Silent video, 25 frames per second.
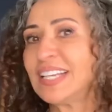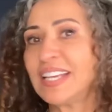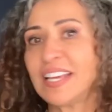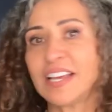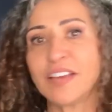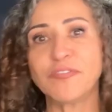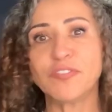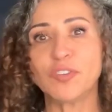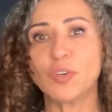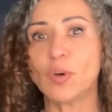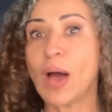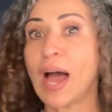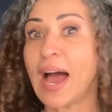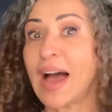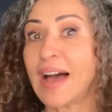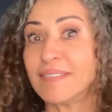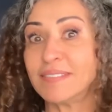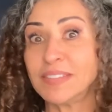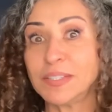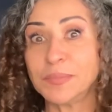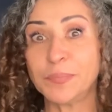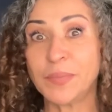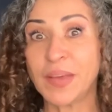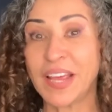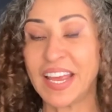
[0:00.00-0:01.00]
if you
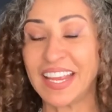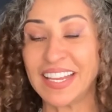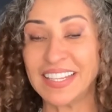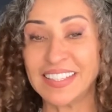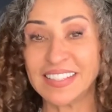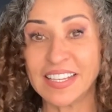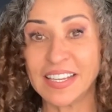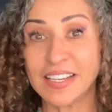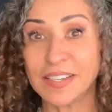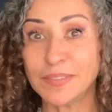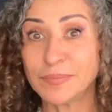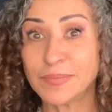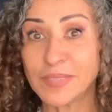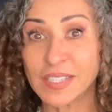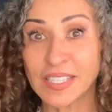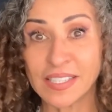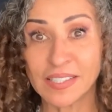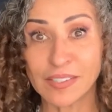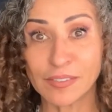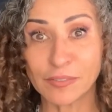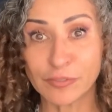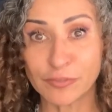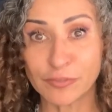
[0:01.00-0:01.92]
haven't paid them in